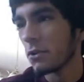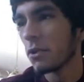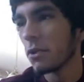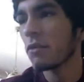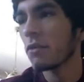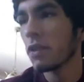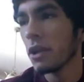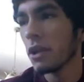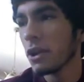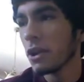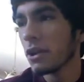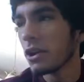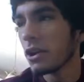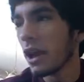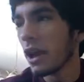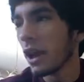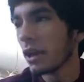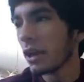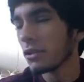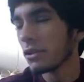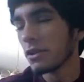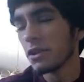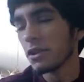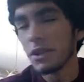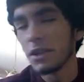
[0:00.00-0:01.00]
We're really good
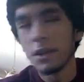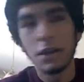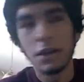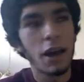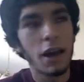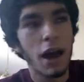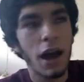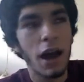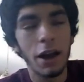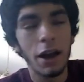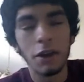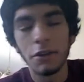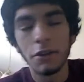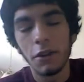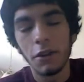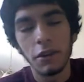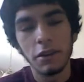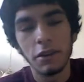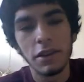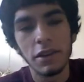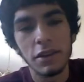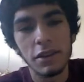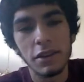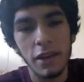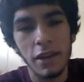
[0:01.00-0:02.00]
actors. You didn't hire little
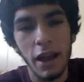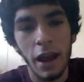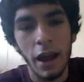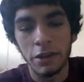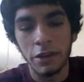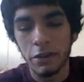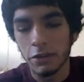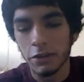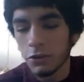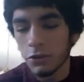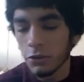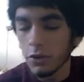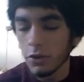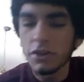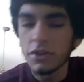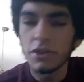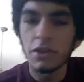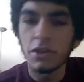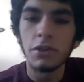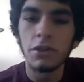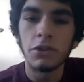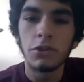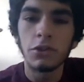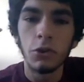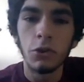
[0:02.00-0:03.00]
Disney actors.
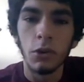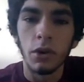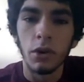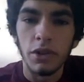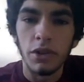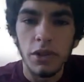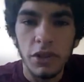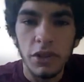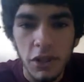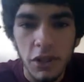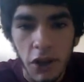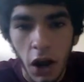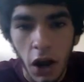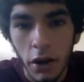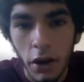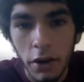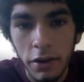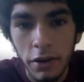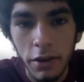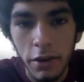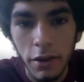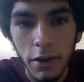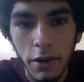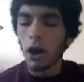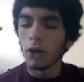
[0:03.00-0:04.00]
Kristen Stewart
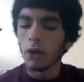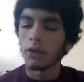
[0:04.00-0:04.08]
sucked.